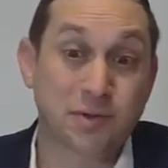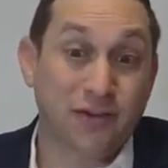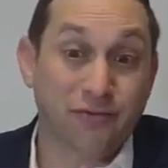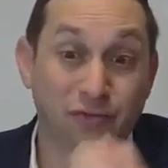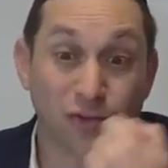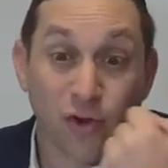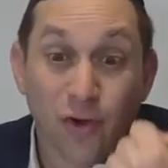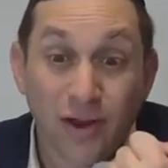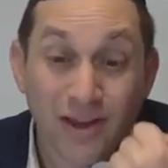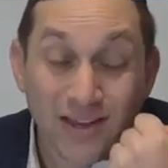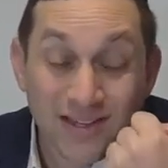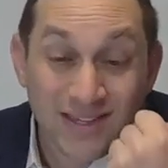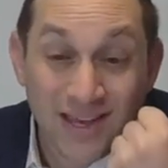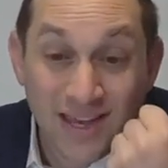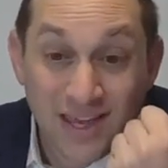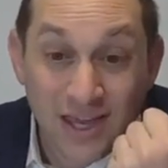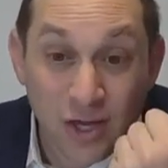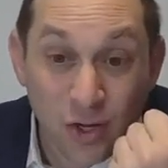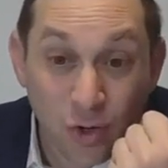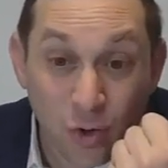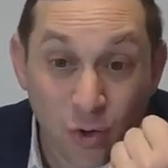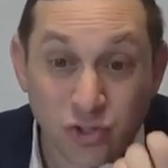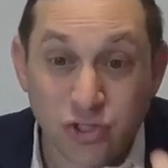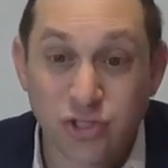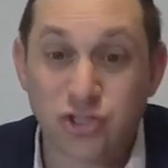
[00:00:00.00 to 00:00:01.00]
there is a
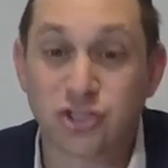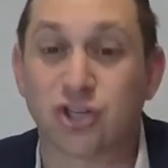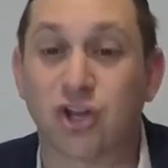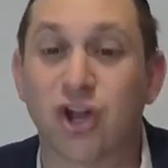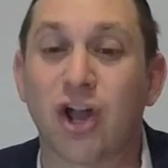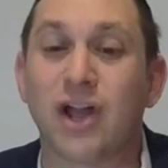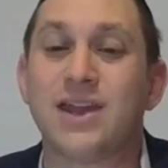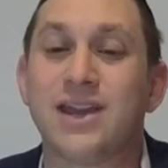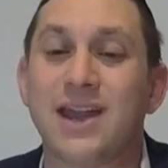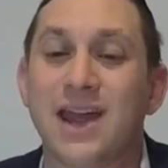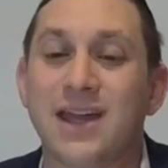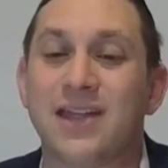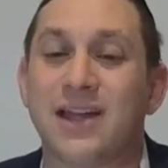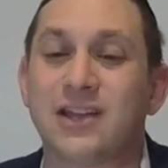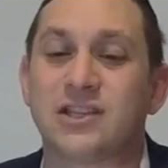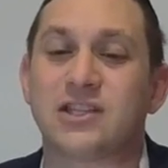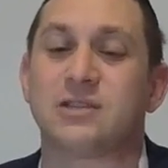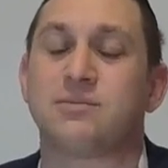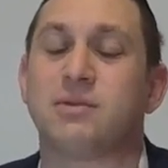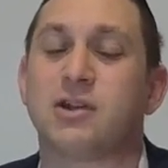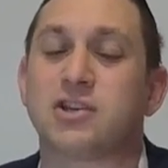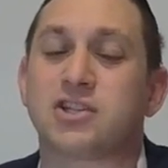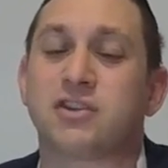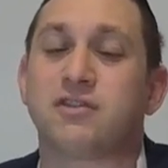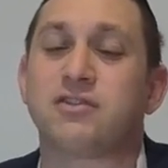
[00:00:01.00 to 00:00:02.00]
Yush is koine, that's the
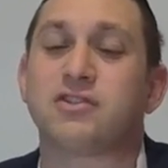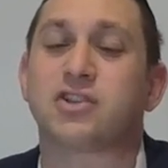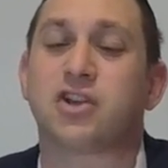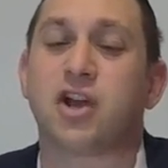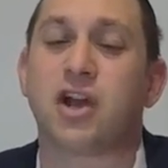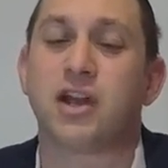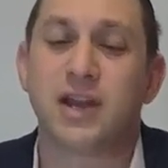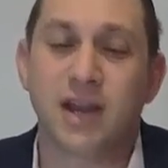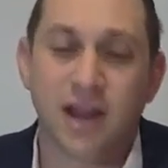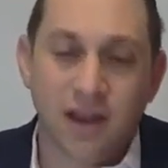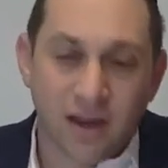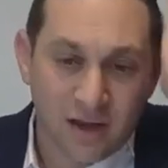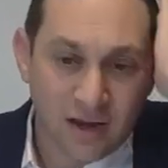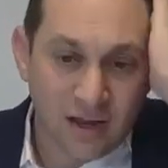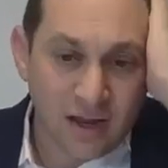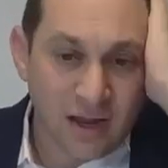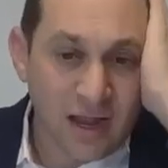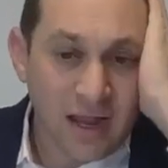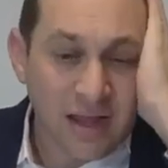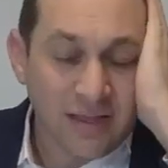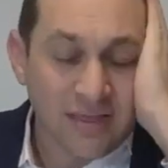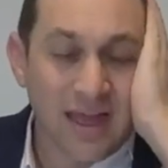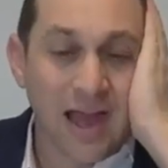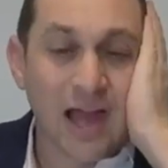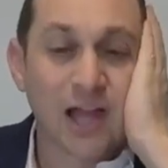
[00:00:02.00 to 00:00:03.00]
Makshav is koine.
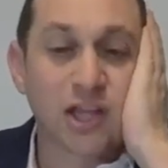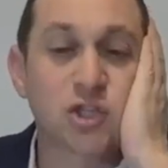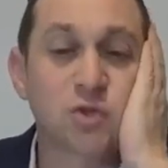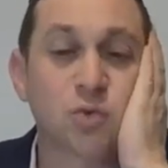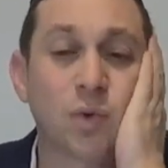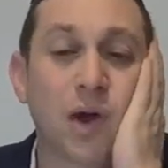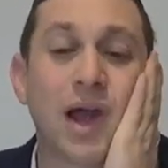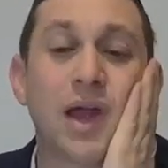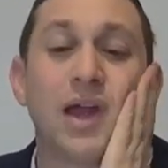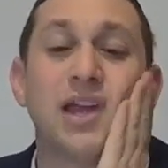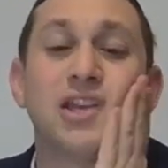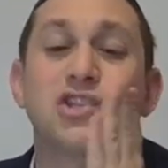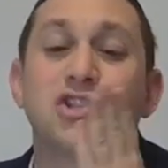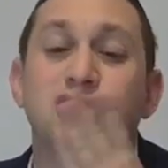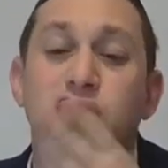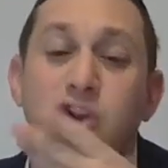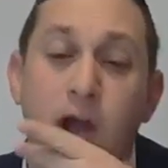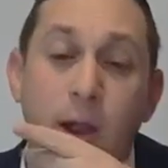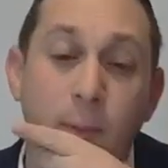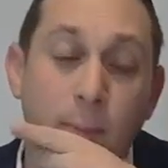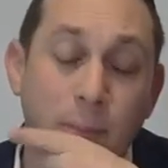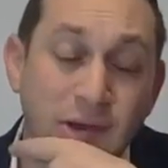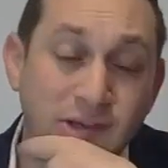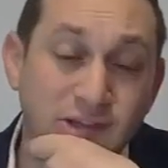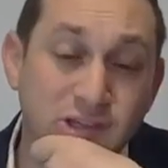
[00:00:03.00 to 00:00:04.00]
That's why his
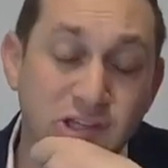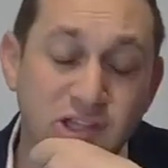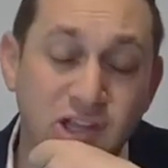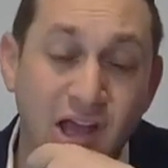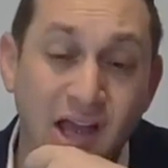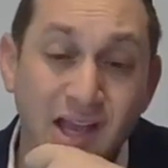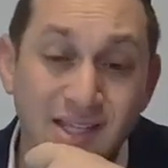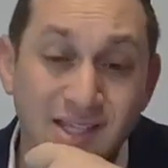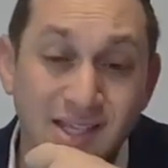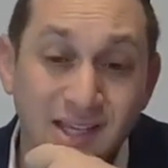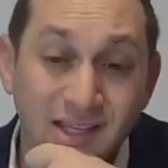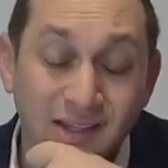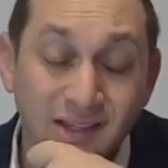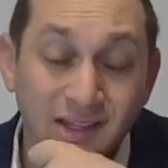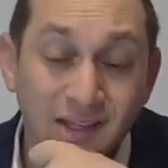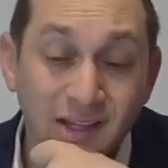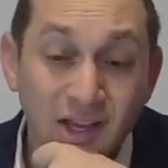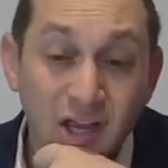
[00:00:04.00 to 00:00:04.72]
star pastor does it.